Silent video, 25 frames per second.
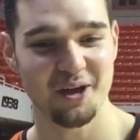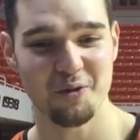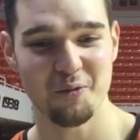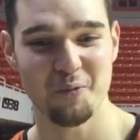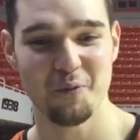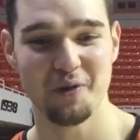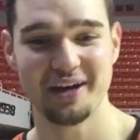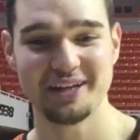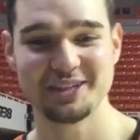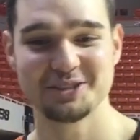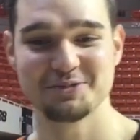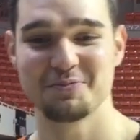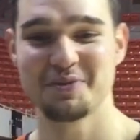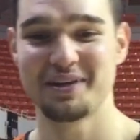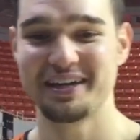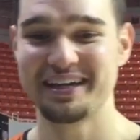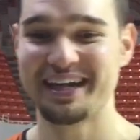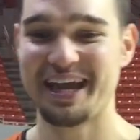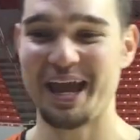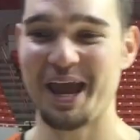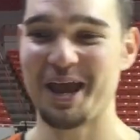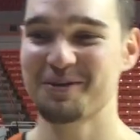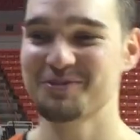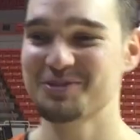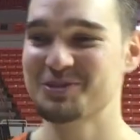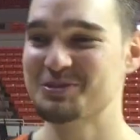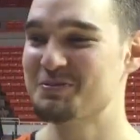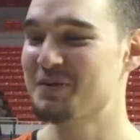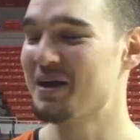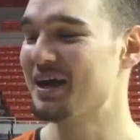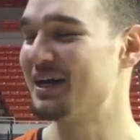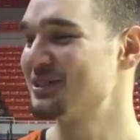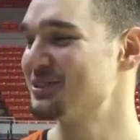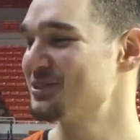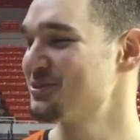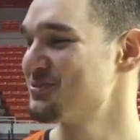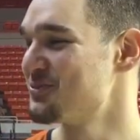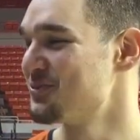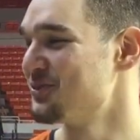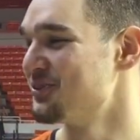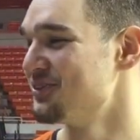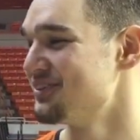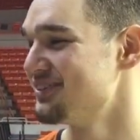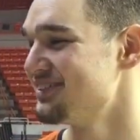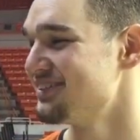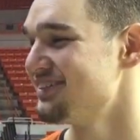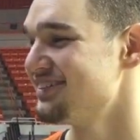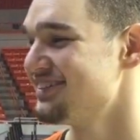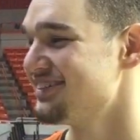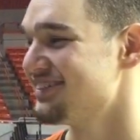Win as many games as possible.
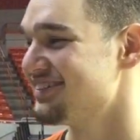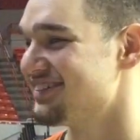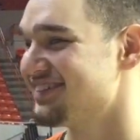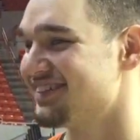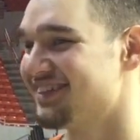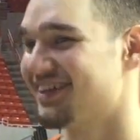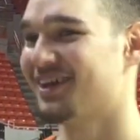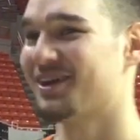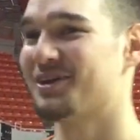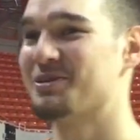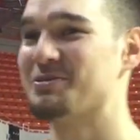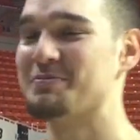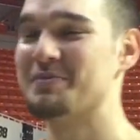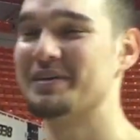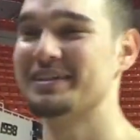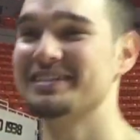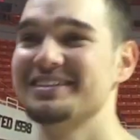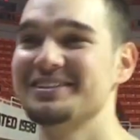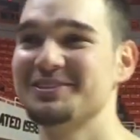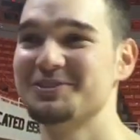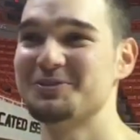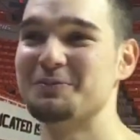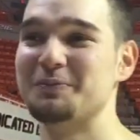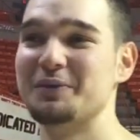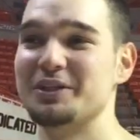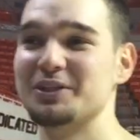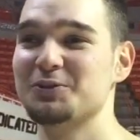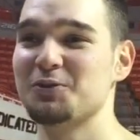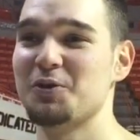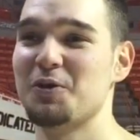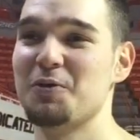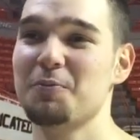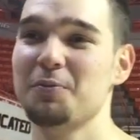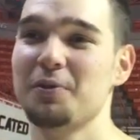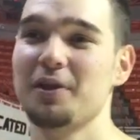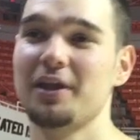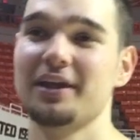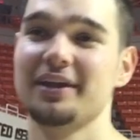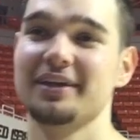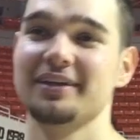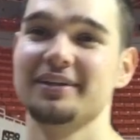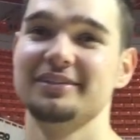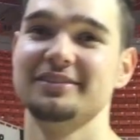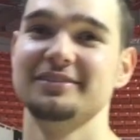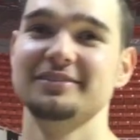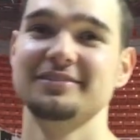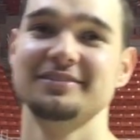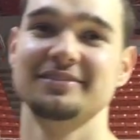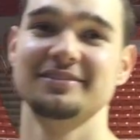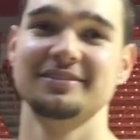I'm about to enter Big 12 play,
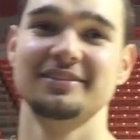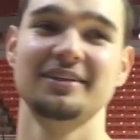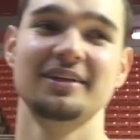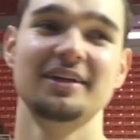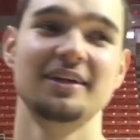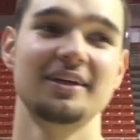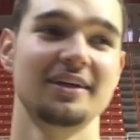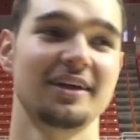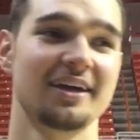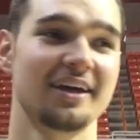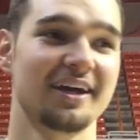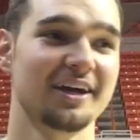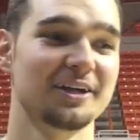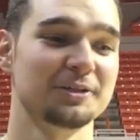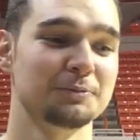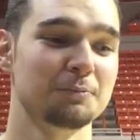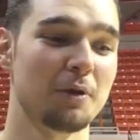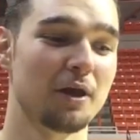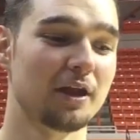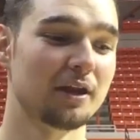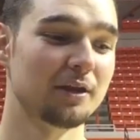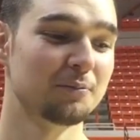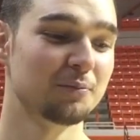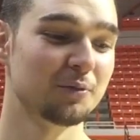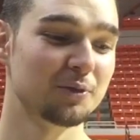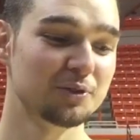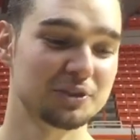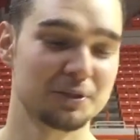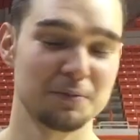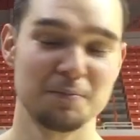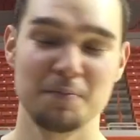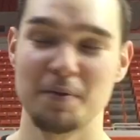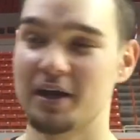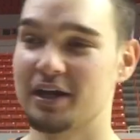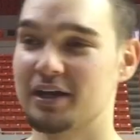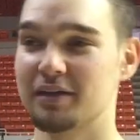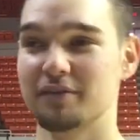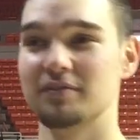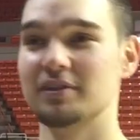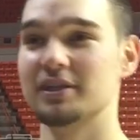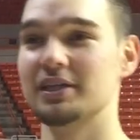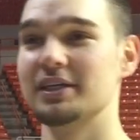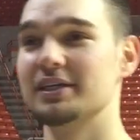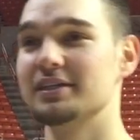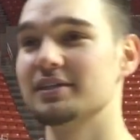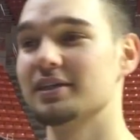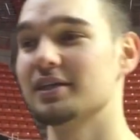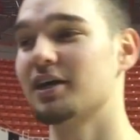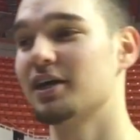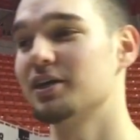and it's probably the most competitive
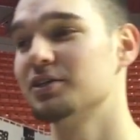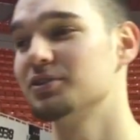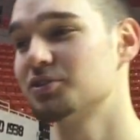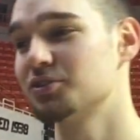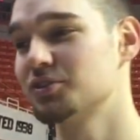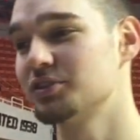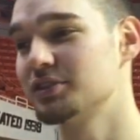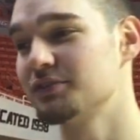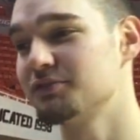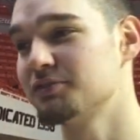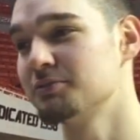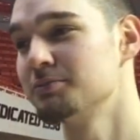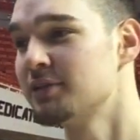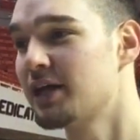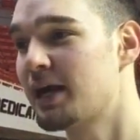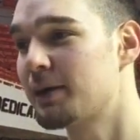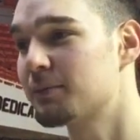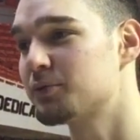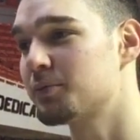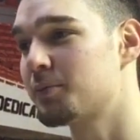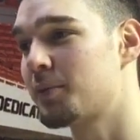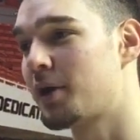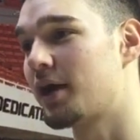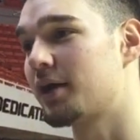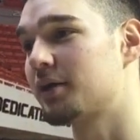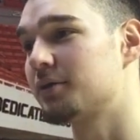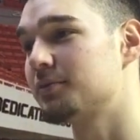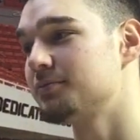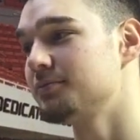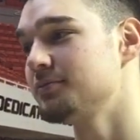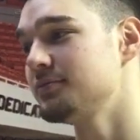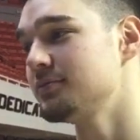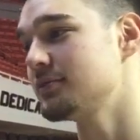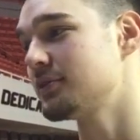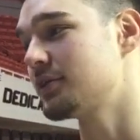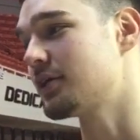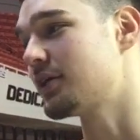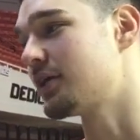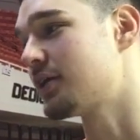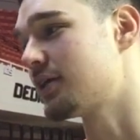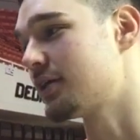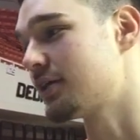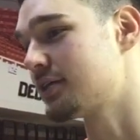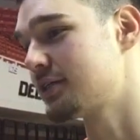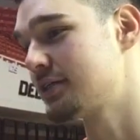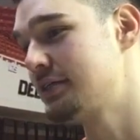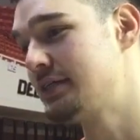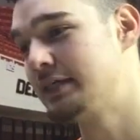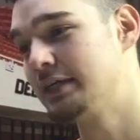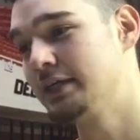league in the country from top to bottom.
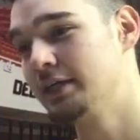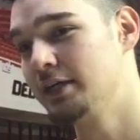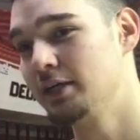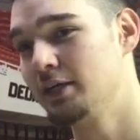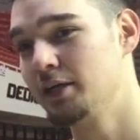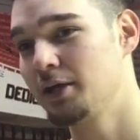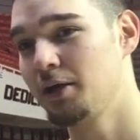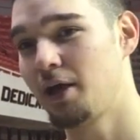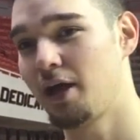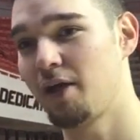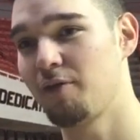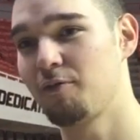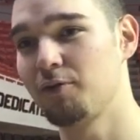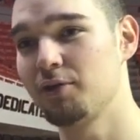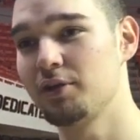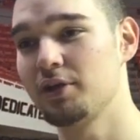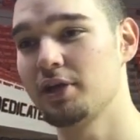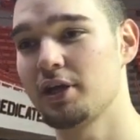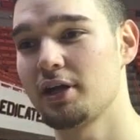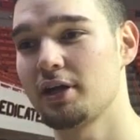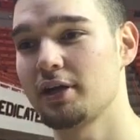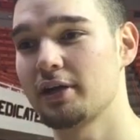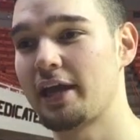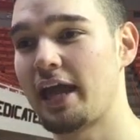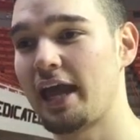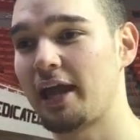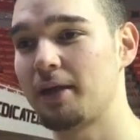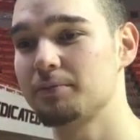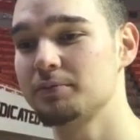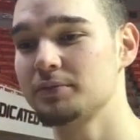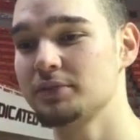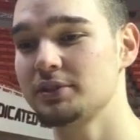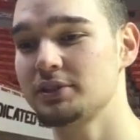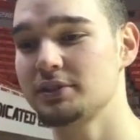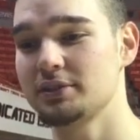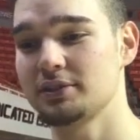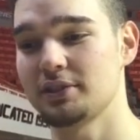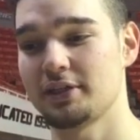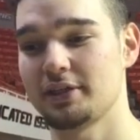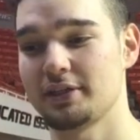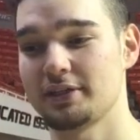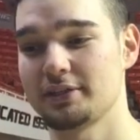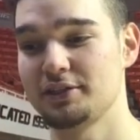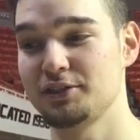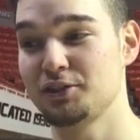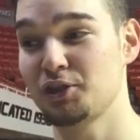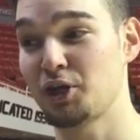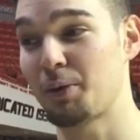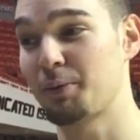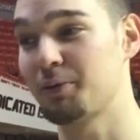Every game's
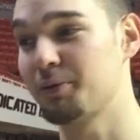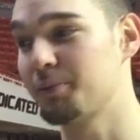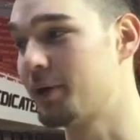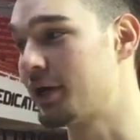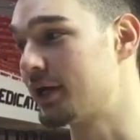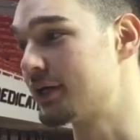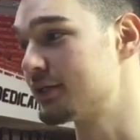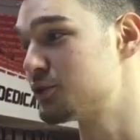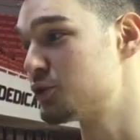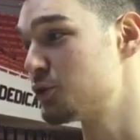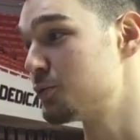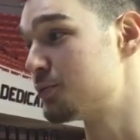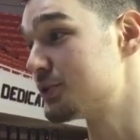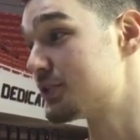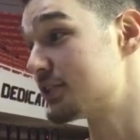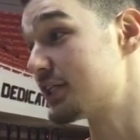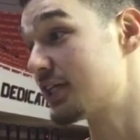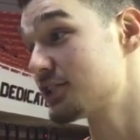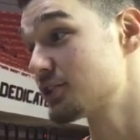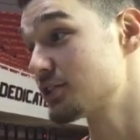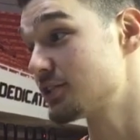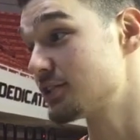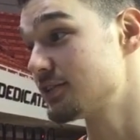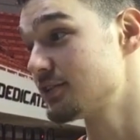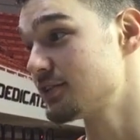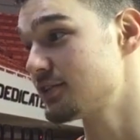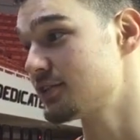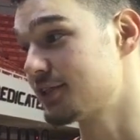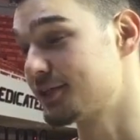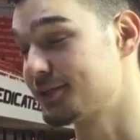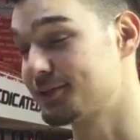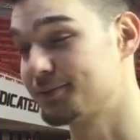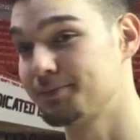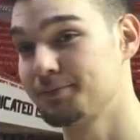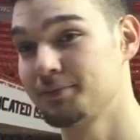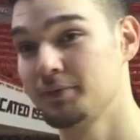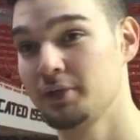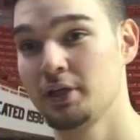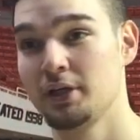determined by two possessions, so